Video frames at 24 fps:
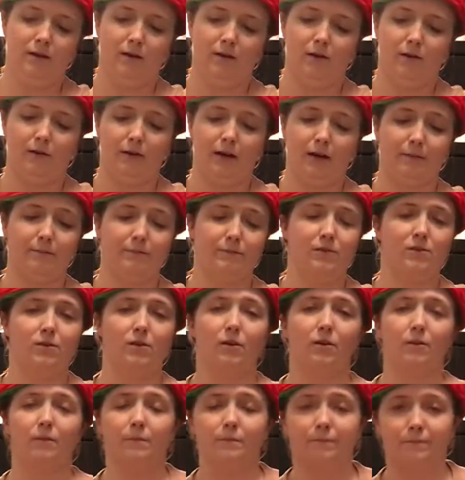Okay,
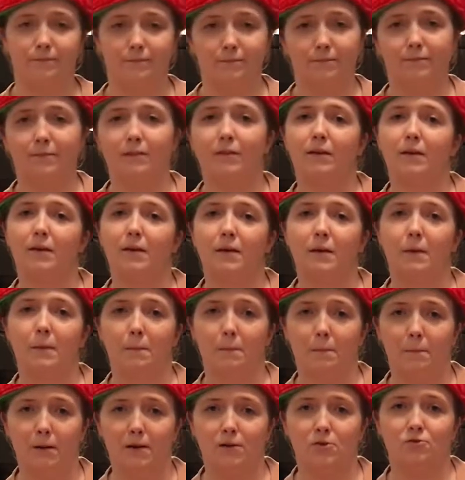so
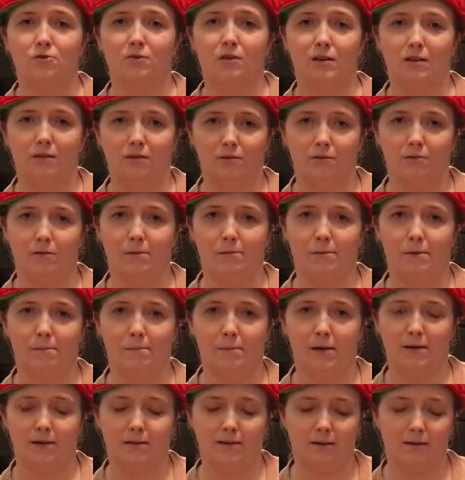measuring the ribbon
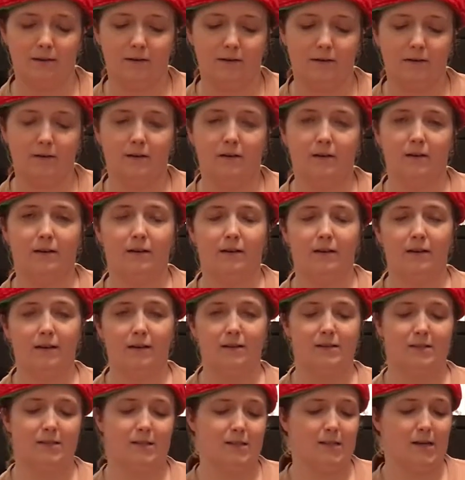method.
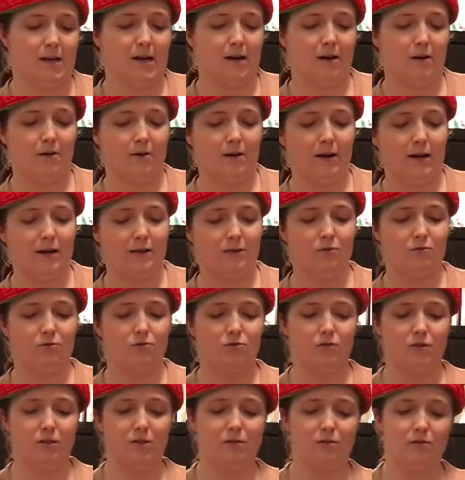This is how I
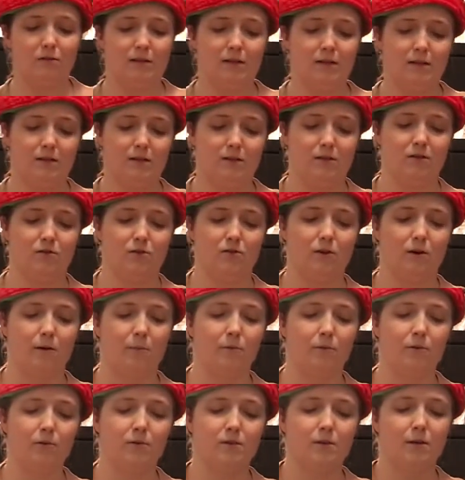usually do it. So I'll
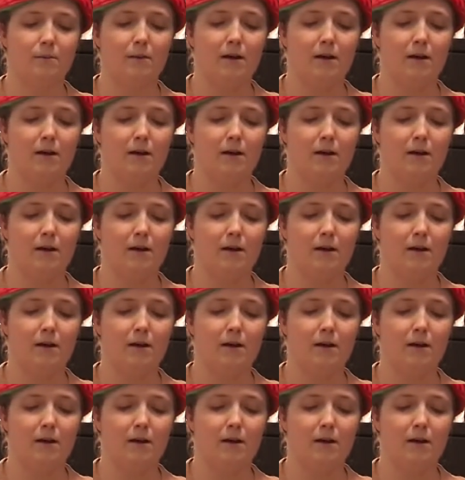pull some